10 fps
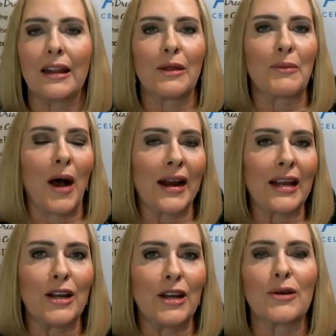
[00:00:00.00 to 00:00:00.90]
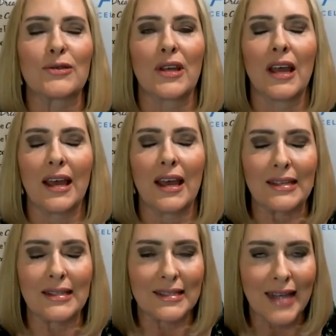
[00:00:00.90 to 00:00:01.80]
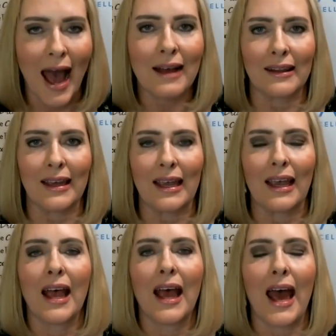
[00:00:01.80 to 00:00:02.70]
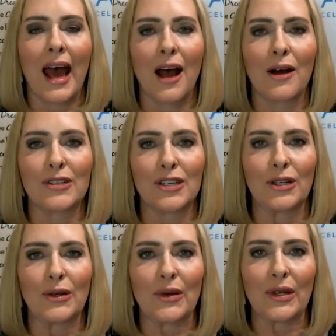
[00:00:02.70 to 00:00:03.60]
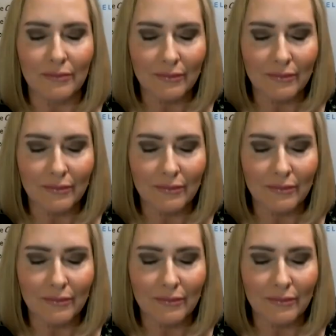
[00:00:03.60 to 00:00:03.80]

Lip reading: The body knows exactly how to